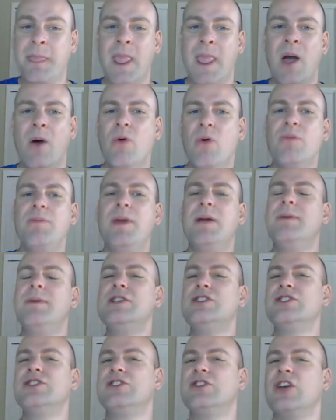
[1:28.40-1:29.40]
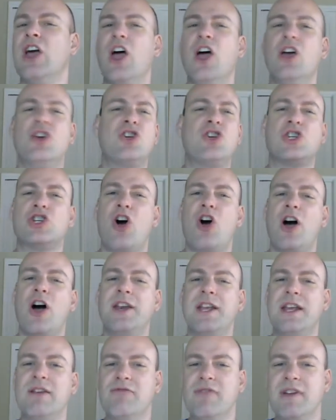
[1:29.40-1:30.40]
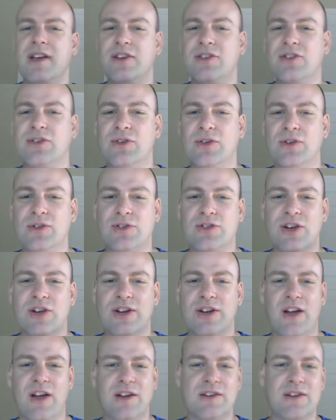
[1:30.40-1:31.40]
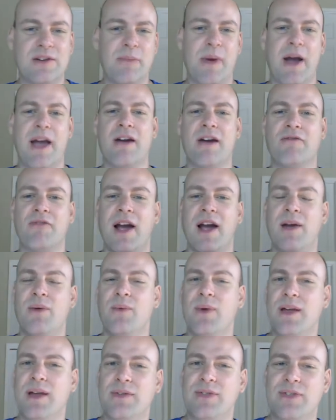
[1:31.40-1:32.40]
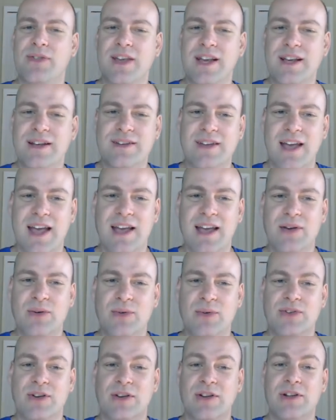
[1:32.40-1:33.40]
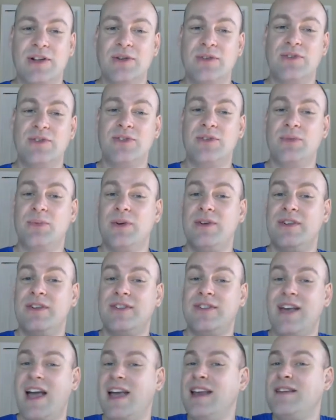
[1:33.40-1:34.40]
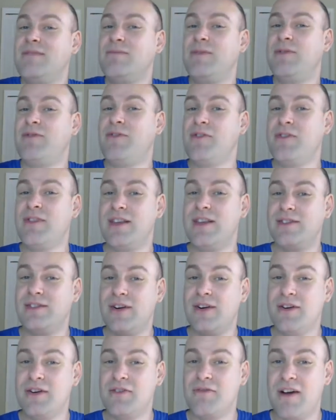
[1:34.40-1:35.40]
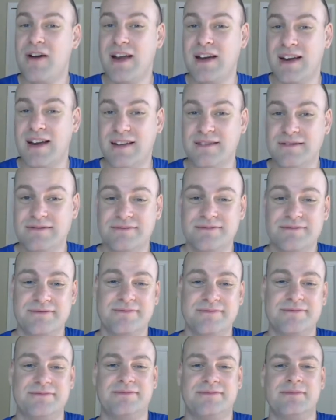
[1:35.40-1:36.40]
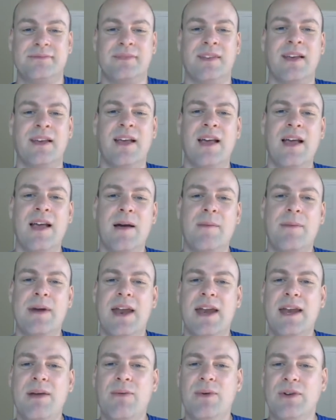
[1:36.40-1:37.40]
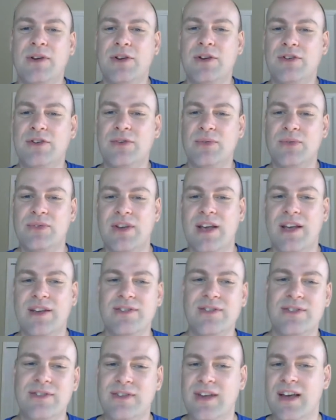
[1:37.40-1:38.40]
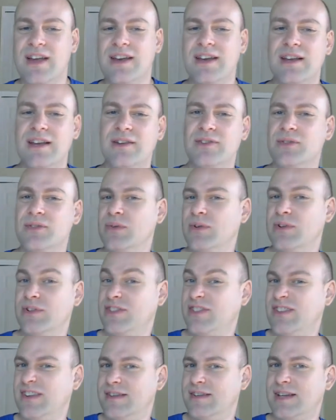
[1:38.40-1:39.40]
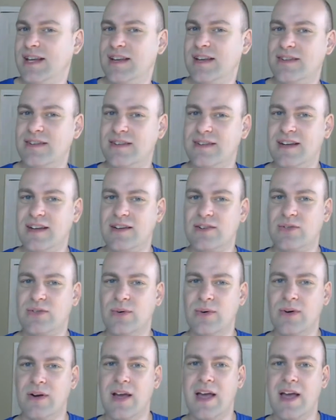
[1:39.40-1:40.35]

or maybe just shoddy research conducted by a right-wing think tank whose conclusions were decided before they started writing. But anyone could use studies or statistics or